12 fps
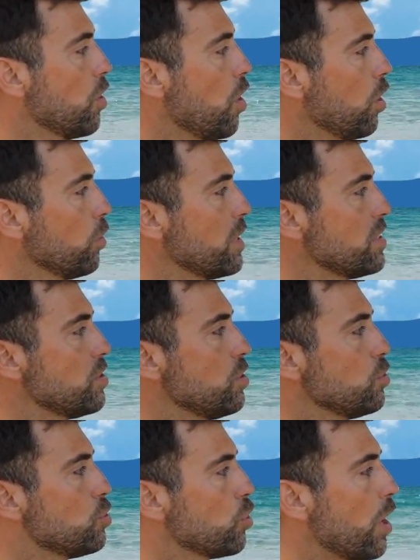always
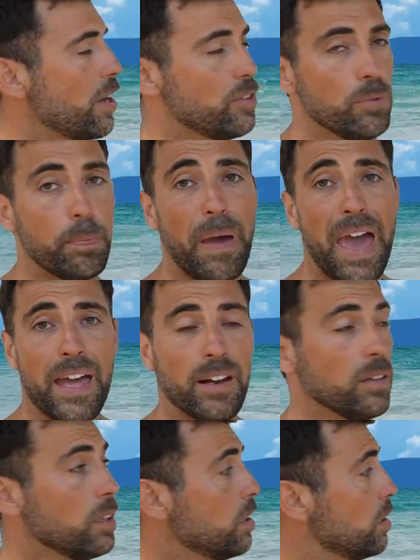you try to
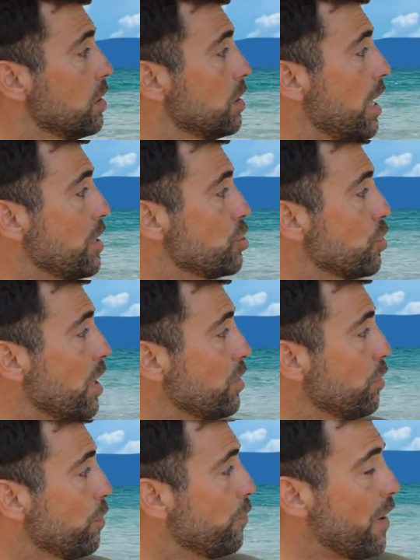paddle and try
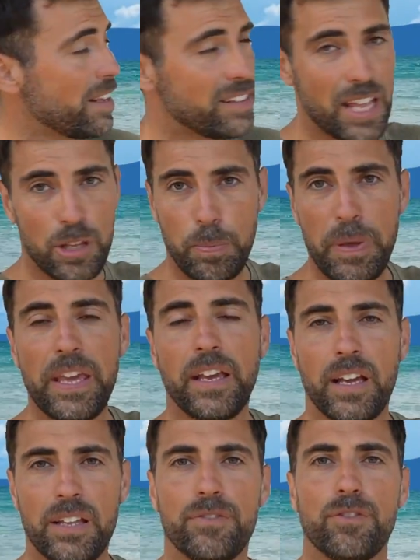to find that peak
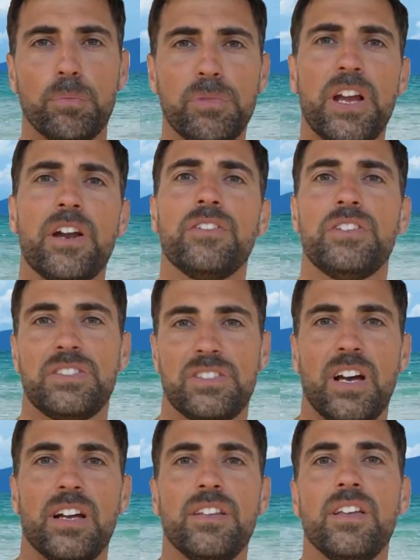and from there
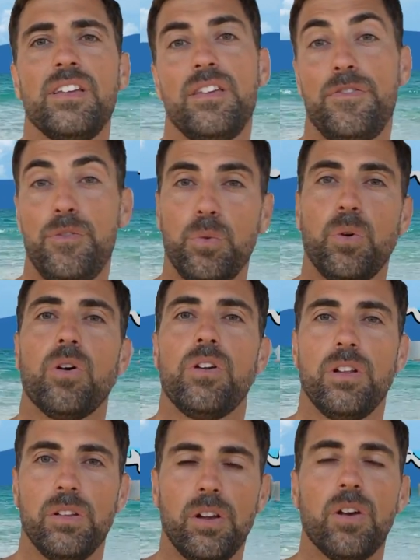decide if you're going
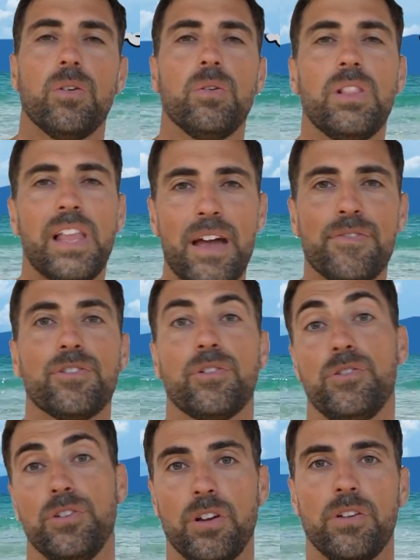to go left
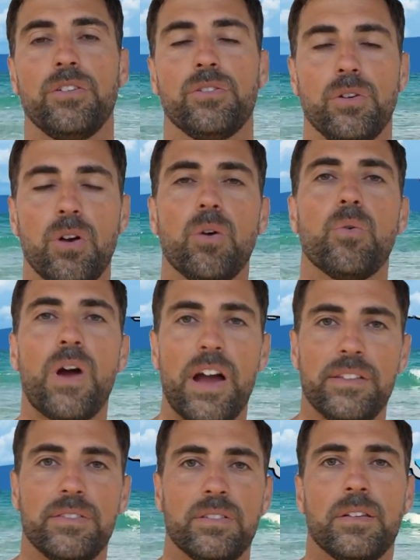or you're going to go
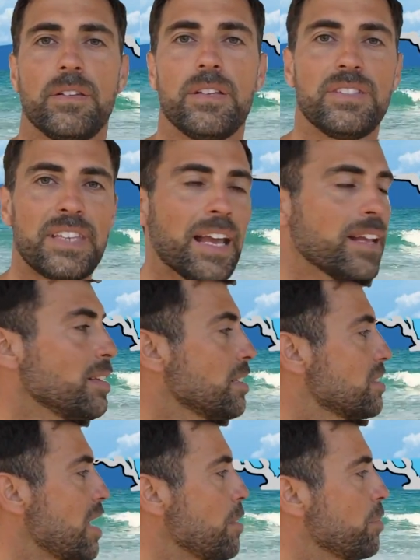right. The second
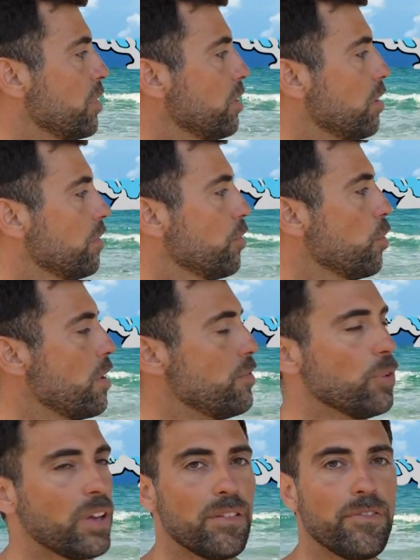example of a wave you can